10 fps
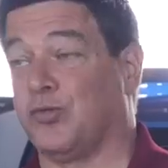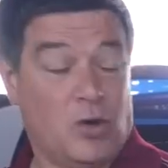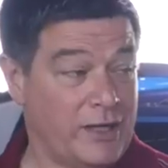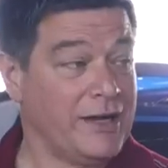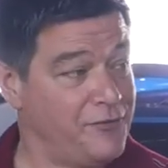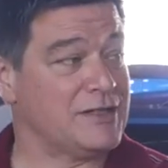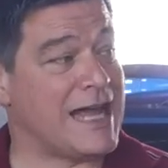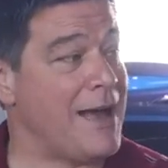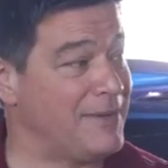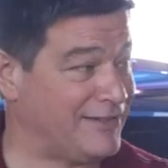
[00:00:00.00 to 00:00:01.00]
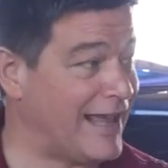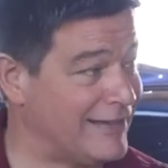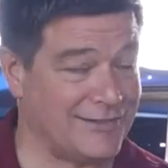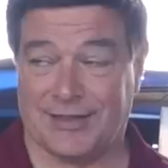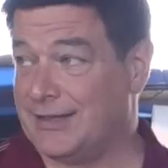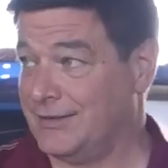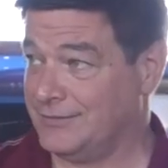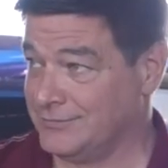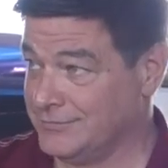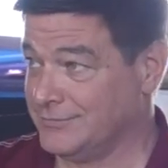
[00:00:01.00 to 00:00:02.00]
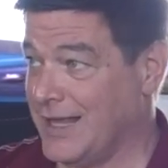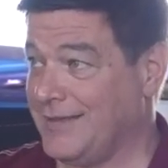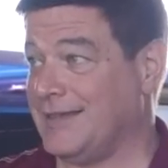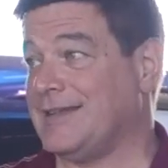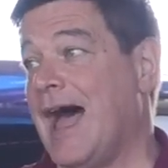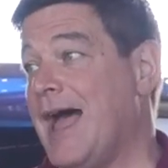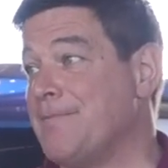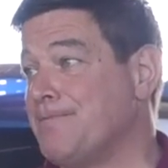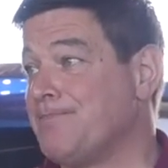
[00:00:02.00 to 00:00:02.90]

working for Thomas Edison at the time,